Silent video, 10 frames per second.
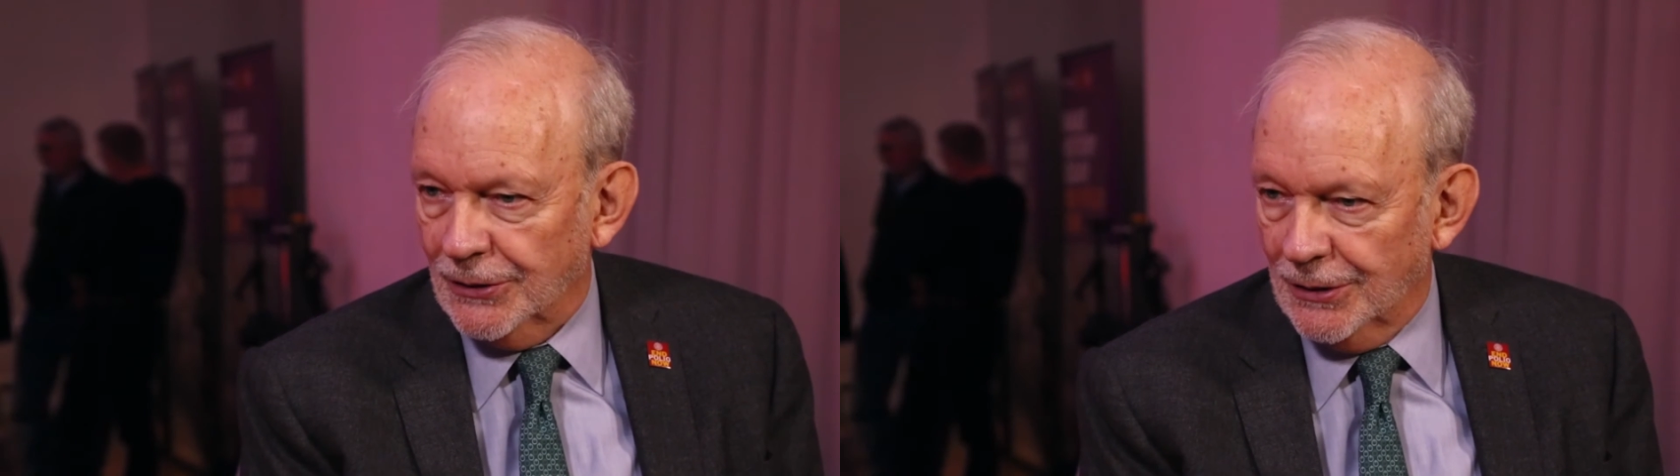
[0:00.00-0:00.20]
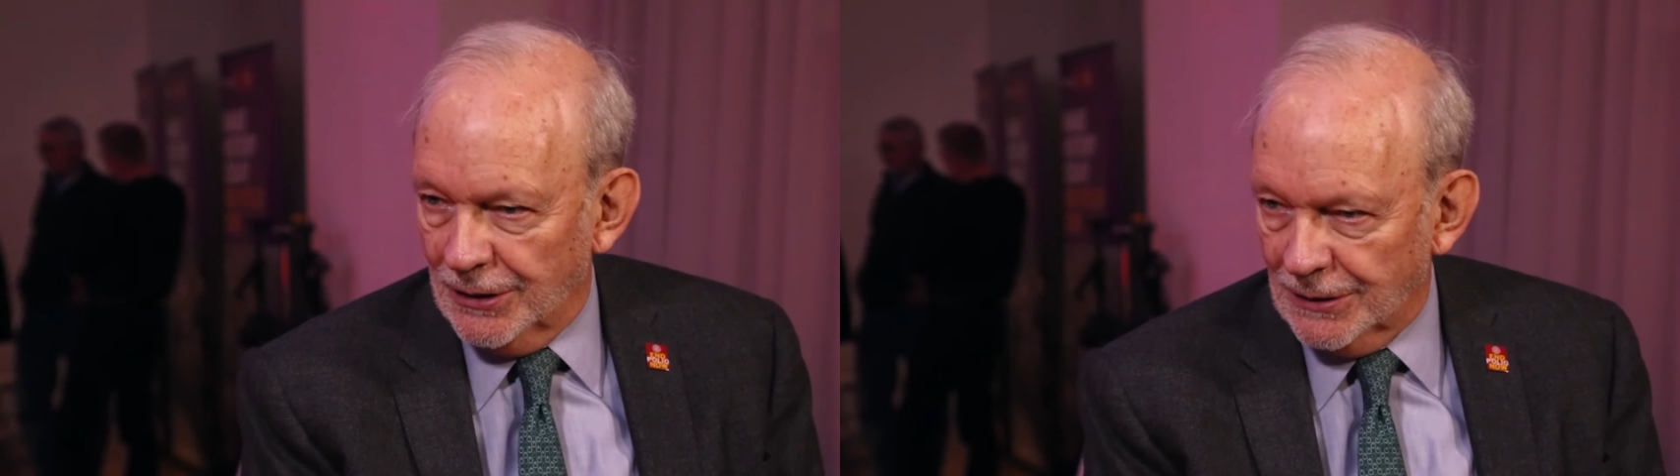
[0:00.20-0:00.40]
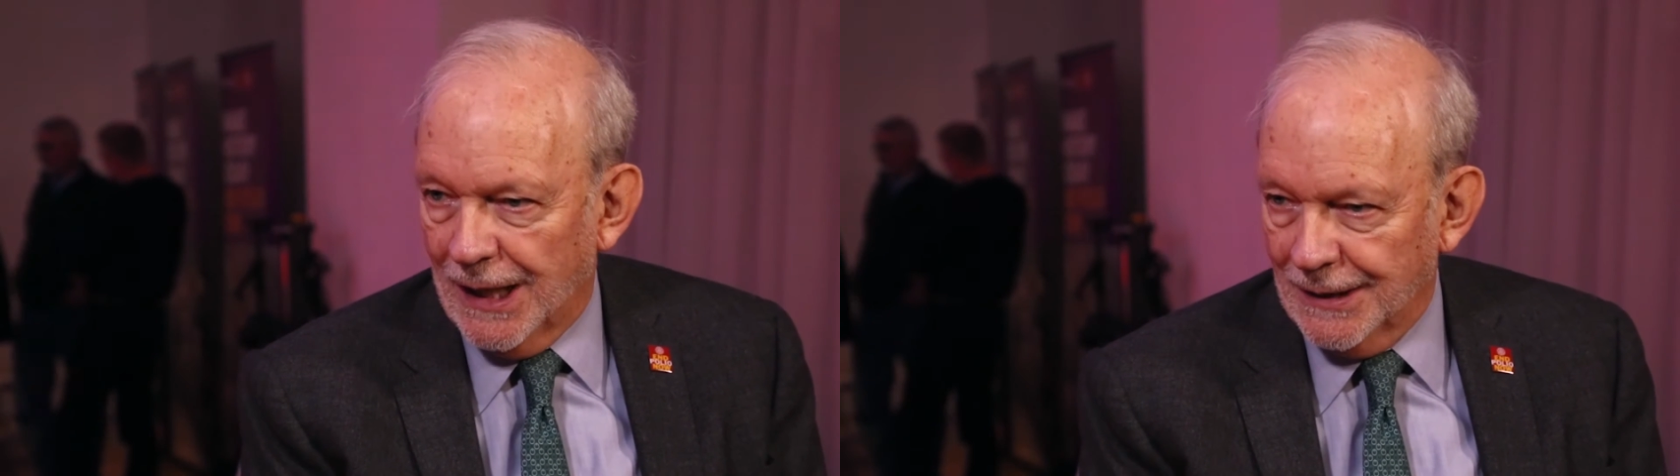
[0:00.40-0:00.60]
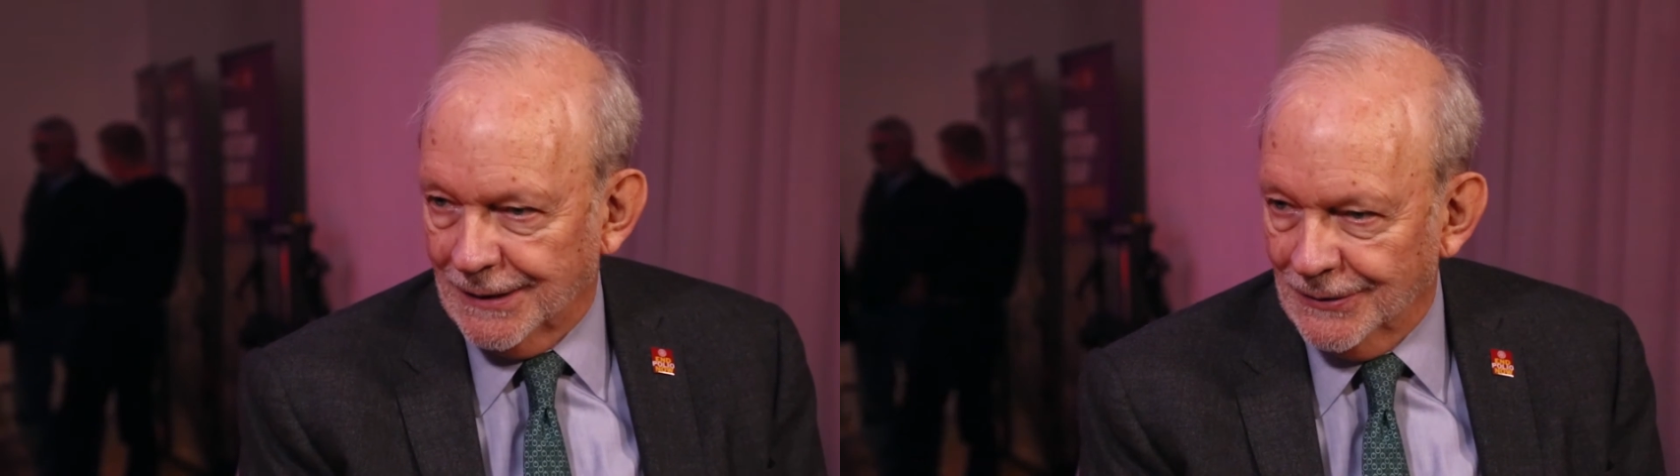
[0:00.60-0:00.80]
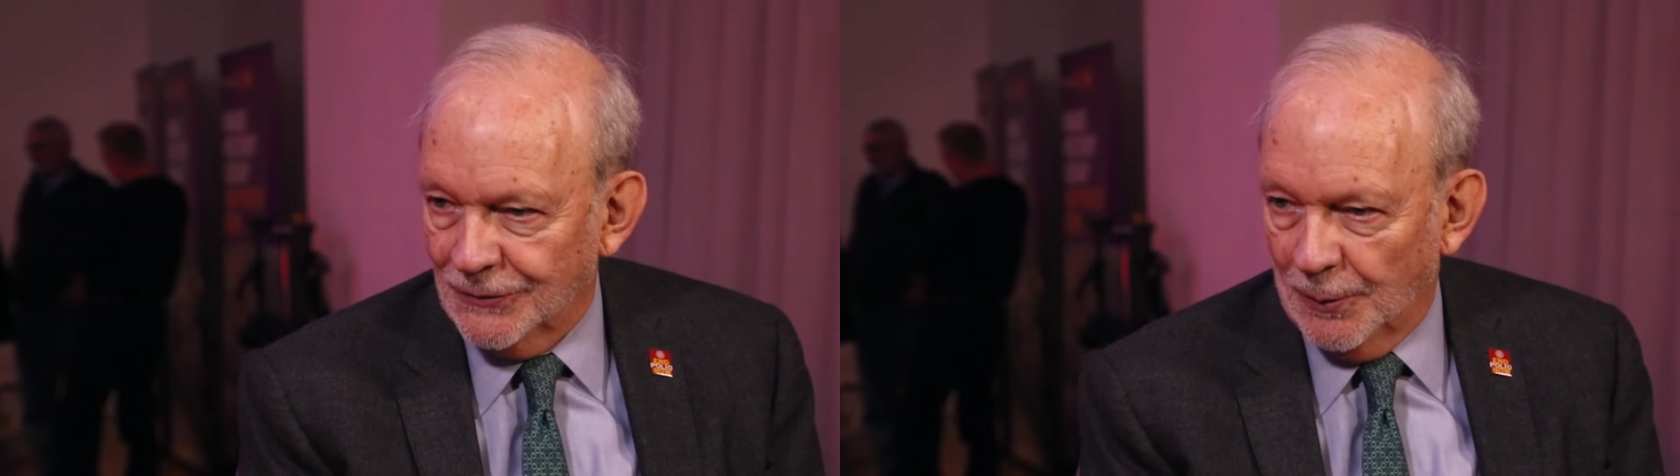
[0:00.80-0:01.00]
could look like
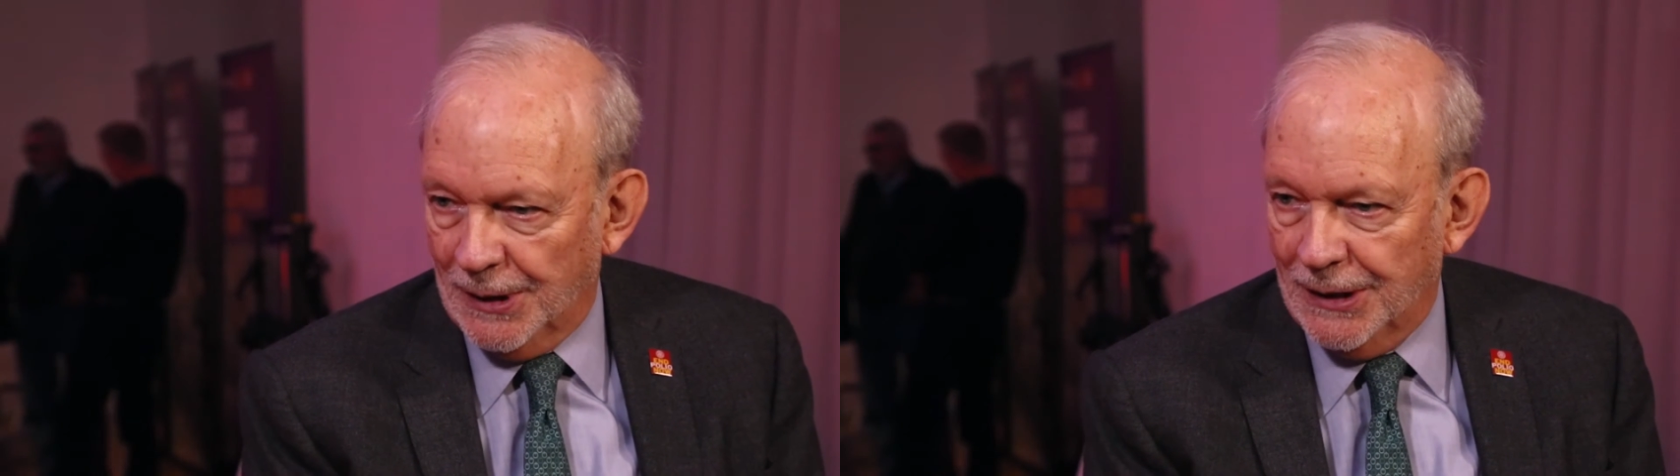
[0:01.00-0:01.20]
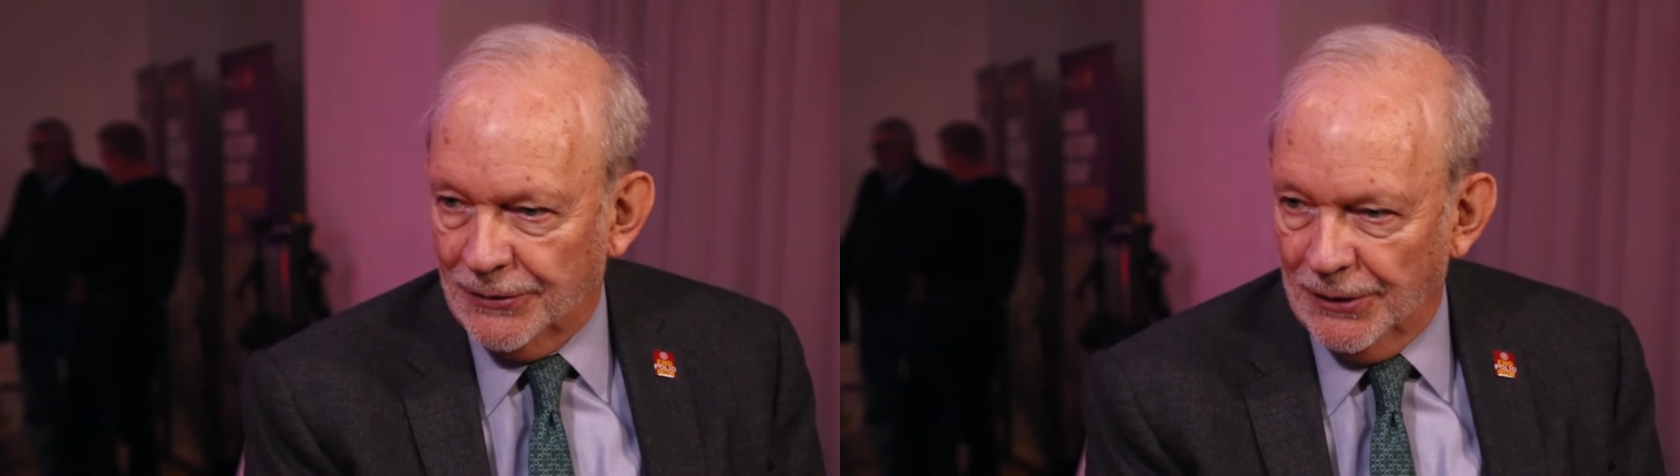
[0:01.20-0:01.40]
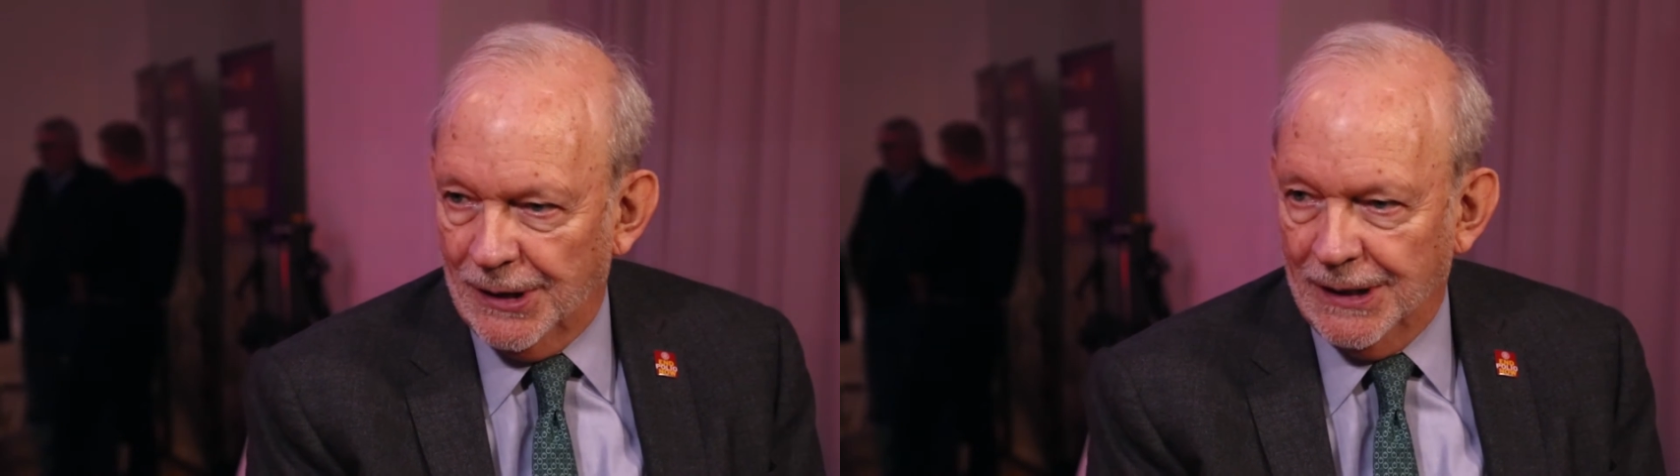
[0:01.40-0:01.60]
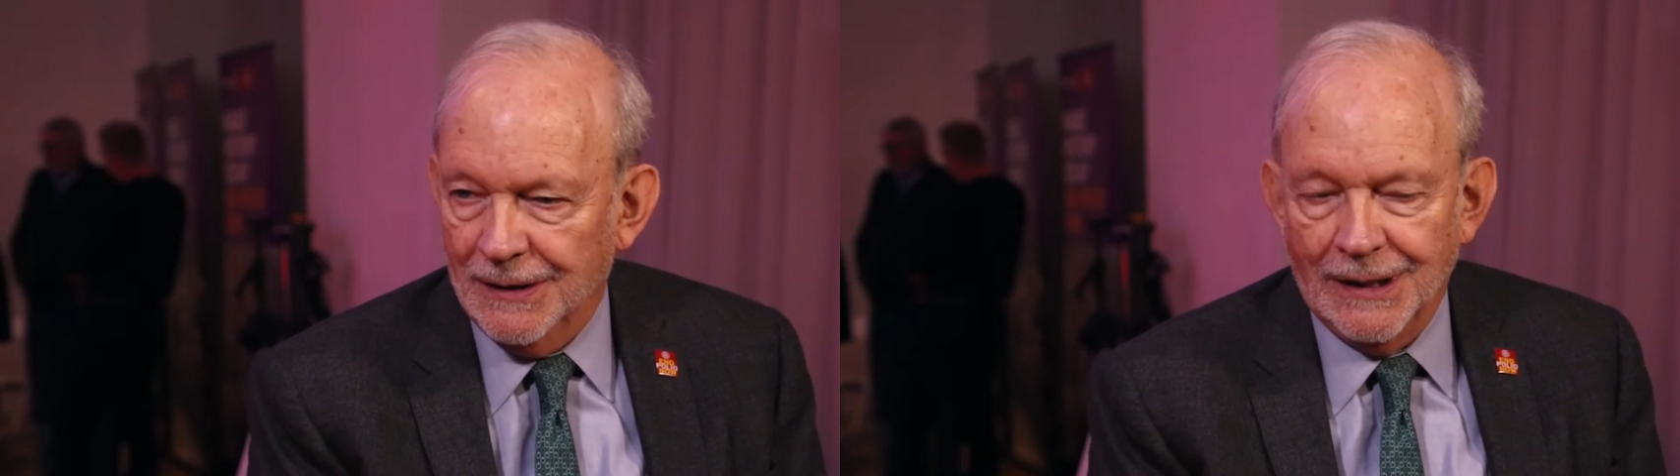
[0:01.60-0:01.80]
in 2030.